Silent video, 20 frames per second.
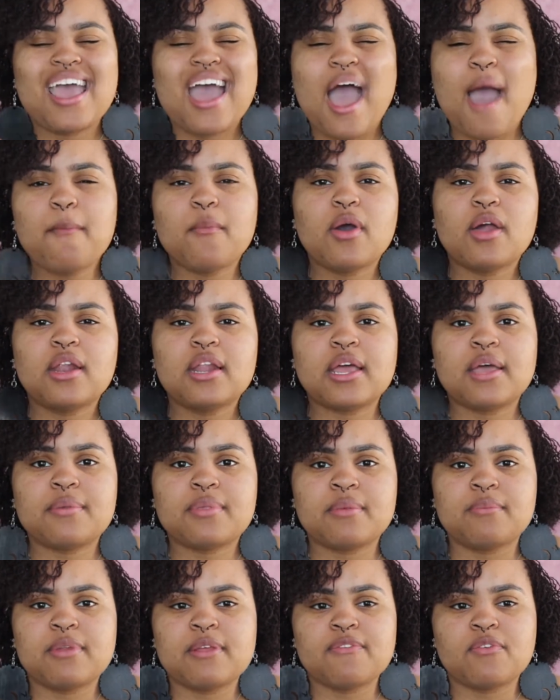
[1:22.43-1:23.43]
I'm going to look up
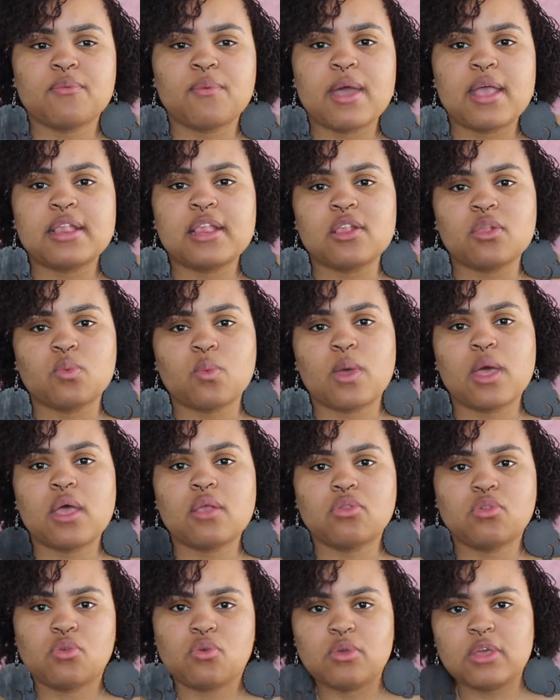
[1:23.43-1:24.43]
some different ways as
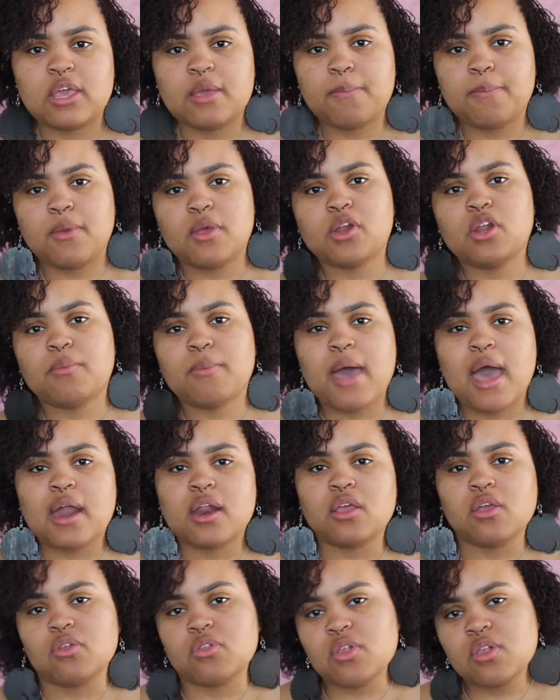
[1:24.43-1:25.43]
well to get buildup out
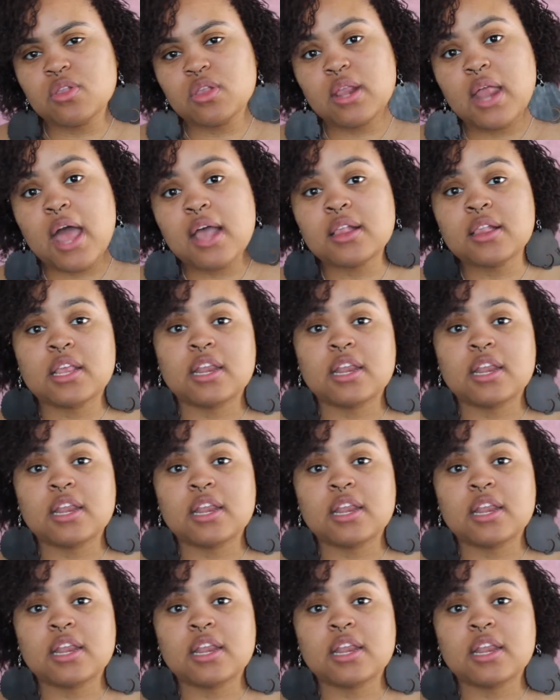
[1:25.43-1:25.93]
of your Sisterlocks.